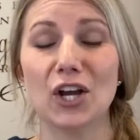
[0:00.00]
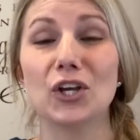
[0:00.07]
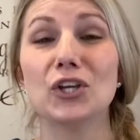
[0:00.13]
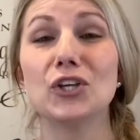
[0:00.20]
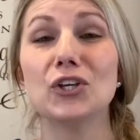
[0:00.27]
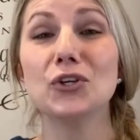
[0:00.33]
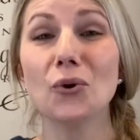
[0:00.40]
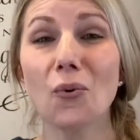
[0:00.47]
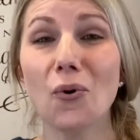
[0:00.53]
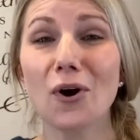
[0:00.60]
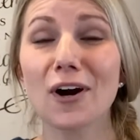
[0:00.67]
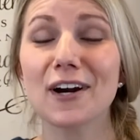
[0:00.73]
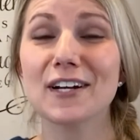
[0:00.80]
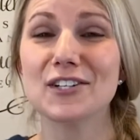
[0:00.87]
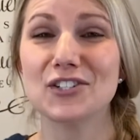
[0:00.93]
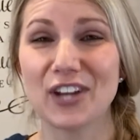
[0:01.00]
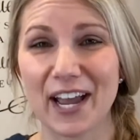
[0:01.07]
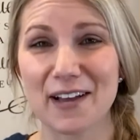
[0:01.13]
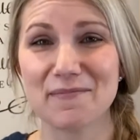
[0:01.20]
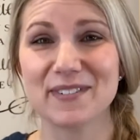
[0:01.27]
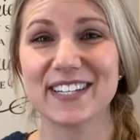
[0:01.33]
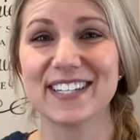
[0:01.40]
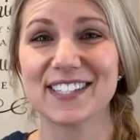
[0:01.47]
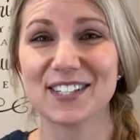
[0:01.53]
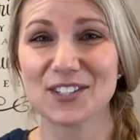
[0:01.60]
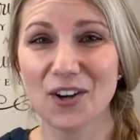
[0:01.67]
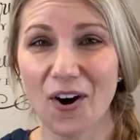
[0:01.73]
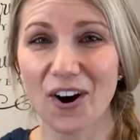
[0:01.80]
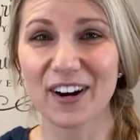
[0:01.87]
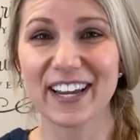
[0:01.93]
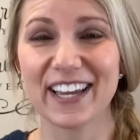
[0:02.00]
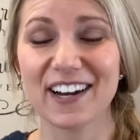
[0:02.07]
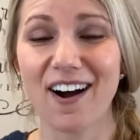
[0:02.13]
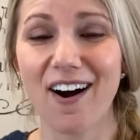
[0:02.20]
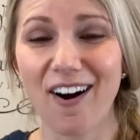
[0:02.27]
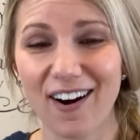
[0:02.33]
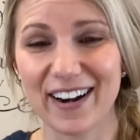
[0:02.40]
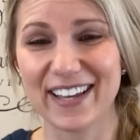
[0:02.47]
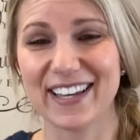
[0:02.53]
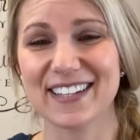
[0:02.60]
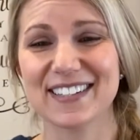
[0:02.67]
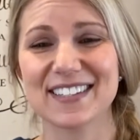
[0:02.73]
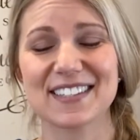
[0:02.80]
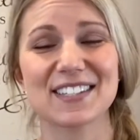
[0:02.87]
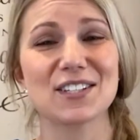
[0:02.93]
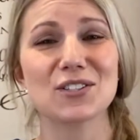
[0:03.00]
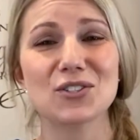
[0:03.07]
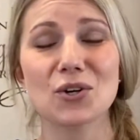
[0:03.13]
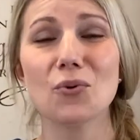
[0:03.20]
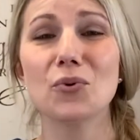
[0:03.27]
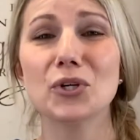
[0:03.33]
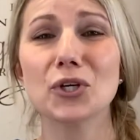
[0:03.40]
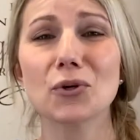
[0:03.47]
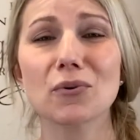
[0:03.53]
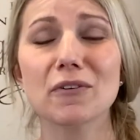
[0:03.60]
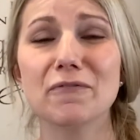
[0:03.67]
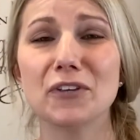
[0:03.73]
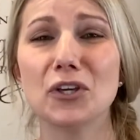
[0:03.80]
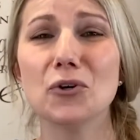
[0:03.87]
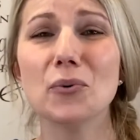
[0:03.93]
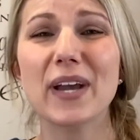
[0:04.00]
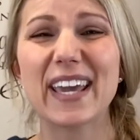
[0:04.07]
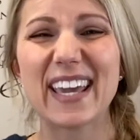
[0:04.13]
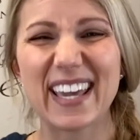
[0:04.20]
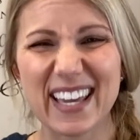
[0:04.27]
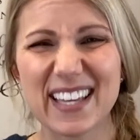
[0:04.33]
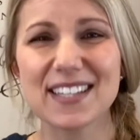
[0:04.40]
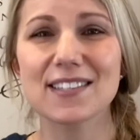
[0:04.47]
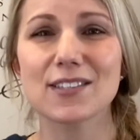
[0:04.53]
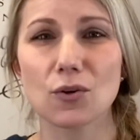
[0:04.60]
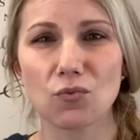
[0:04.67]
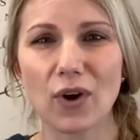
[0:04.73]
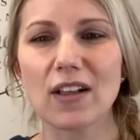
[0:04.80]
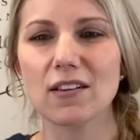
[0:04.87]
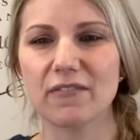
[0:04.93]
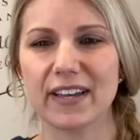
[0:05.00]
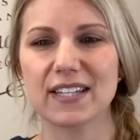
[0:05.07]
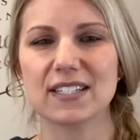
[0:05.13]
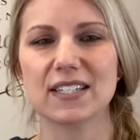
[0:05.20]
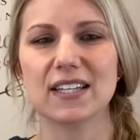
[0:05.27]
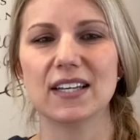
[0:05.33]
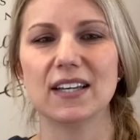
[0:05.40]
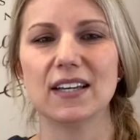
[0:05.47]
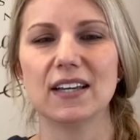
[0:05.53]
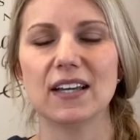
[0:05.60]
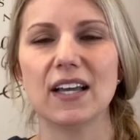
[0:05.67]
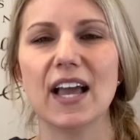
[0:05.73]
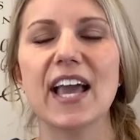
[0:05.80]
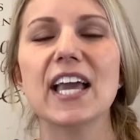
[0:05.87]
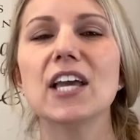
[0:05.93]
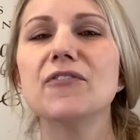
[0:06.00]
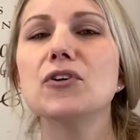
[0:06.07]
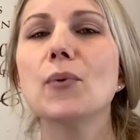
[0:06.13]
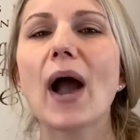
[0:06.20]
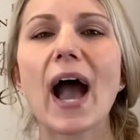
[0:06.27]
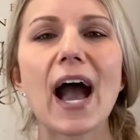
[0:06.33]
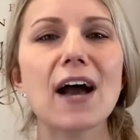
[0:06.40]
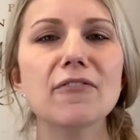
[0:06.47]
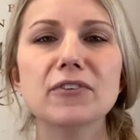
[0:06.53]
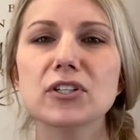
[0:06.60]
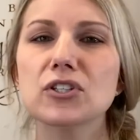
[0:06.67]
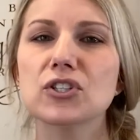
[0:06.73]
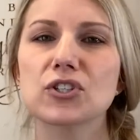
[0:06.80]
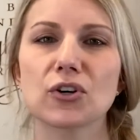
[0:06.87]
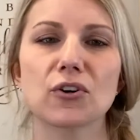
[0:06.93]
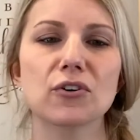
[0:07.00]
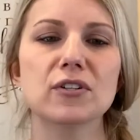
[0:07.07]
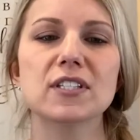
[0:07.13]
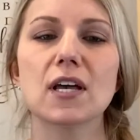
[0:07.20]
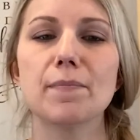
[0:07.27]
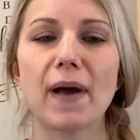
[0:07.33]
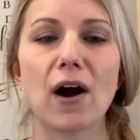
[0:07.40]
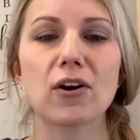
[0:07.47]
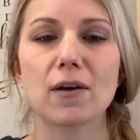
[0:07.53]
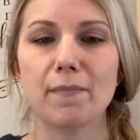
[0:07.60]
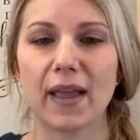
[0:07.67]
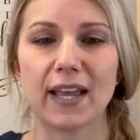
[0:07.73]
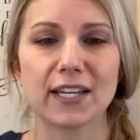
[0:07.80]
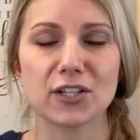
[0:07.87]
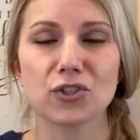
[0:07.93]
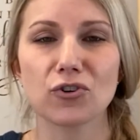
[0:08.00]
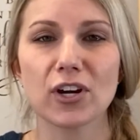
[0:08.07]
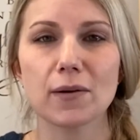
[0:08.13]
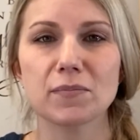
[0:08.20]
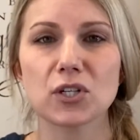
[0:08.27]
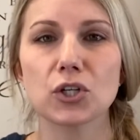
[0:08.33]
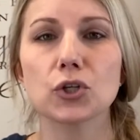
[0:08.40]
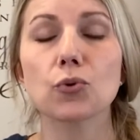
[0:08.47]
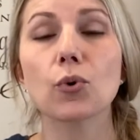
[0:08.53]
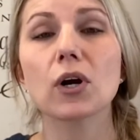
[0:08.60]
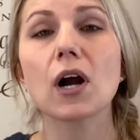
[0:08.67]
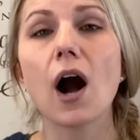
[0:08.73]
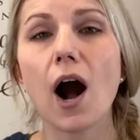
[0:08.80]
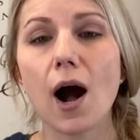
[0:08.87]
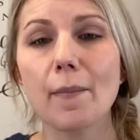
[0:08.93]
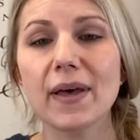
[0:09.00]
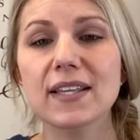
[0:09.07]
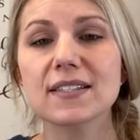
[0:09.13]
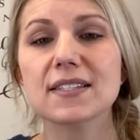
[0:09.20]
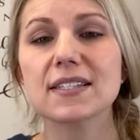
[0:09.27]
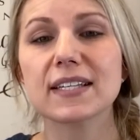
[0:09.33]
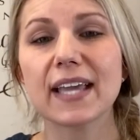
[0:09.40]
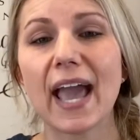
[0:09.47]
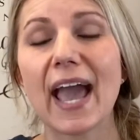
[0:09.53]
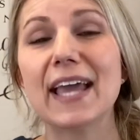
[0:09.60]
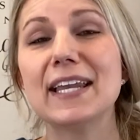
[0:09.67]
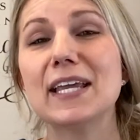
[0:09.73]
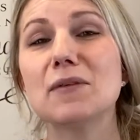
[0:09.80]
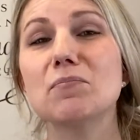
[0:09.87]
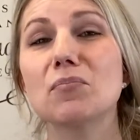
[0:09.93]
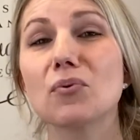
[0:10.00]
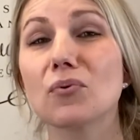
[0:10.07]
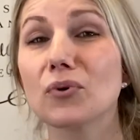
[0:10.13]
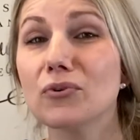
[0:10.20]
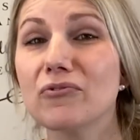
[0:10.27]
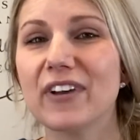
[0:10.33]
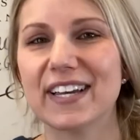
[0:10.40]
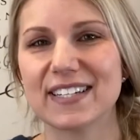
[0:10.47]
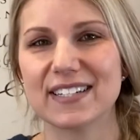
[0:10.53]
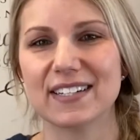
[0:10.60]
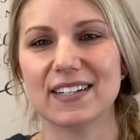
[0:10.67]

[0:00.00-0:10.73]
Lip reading: you're JAMDA's target audience, so your review is relevant. If you have concerns about a manuscript, your comments can improve it.